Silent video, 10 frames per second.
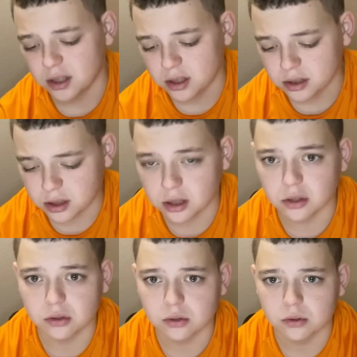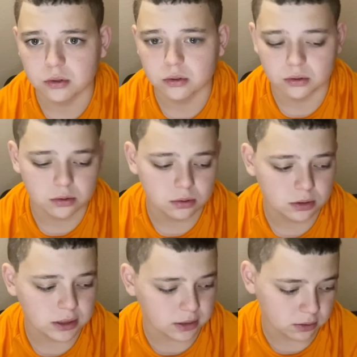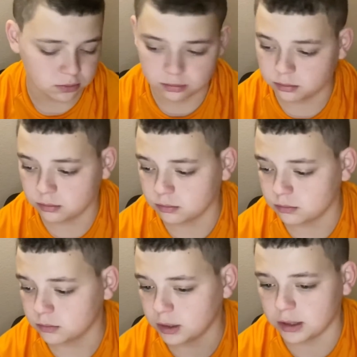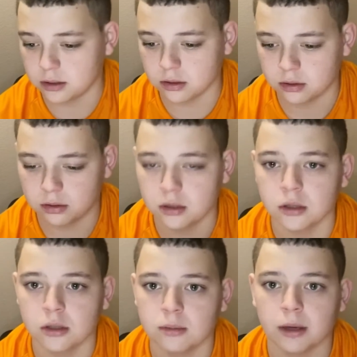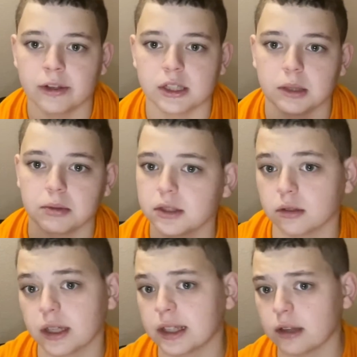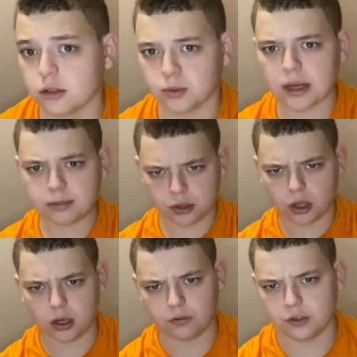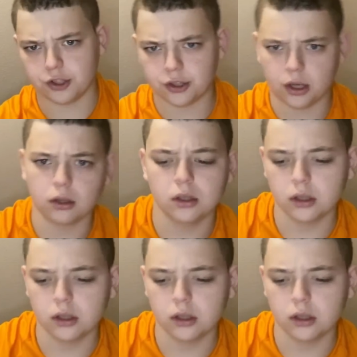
So, yeah. That's my reasoning. Please don't take it down. Subscribe to Slawdog for sure, though.